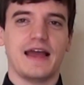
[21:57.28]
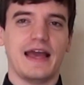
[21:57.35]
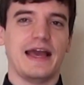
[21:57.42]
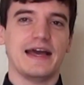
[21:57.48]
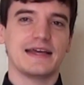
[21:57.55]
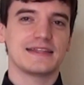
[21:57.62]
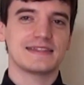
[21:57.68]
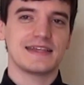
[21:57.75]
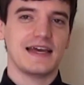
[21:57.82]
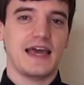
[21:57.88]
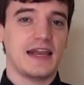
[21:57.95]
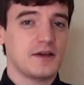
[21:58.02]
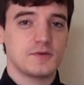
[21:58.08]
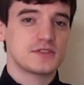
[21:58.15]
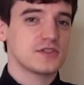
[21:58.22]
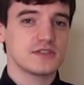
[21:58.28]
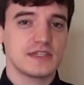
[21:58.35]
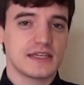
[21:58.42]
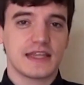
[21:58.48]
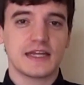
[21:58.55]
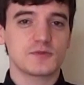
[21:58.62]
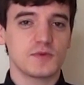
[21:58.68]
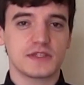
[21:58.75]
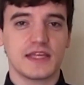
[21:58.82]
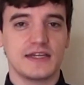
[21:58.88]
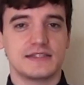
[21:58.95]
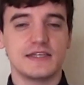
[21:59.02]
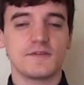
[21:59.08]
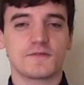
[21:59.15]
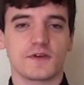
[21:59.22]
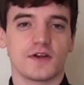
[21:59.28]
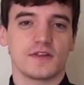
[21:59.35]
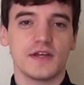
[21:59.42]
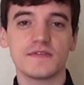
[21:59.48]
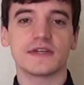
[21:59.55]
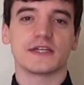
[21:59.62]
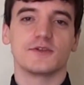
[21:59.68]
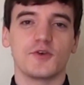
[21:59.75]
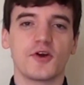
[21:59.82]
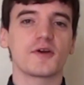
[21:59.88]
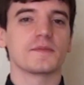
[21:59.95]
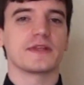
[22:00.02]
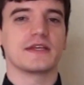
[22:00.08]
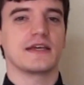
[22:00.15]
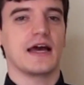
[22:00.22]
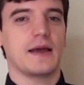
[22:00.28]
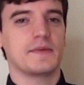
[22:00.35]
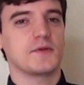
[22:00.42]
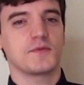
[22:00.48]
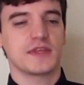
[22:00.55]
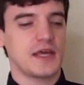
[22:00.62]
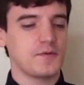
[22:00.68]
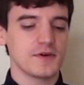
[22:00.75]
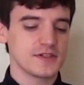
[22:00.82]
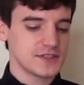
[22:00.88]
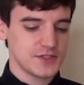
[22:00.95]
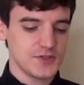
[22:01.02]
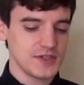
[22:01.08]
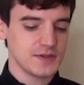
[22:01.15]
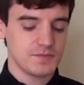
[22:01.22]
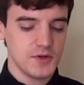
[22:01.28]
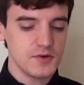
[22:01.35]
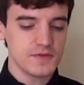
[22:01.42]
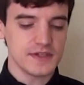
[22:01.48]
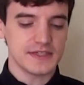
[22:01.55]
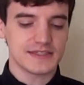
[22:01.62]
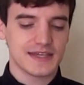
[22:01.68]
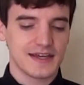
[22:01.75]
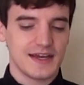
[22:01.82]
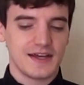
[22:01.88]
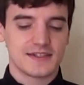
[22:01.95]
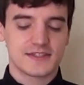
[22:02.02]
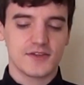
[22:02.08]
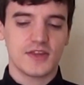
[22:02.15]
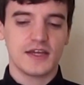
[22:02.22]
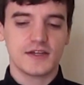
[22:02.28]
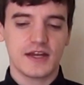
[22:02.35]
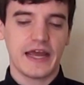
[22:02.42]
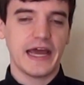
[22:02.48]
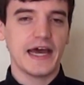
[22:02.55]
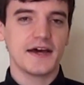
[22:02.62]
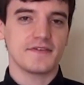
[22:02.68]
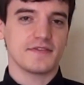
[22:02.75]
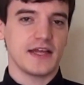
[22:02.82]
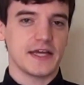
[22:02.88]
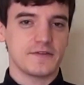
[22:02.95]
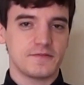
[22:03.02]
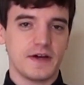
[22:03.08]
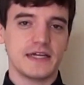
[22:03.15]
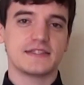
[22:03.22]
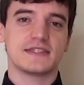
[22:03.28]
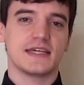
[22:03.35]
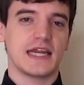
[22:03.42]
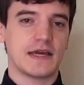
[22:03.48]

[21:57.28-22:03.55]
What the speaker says: And it was just like, that's what they did for a living normally. I mean, when they weren't shooting movies. So they could have like fight scene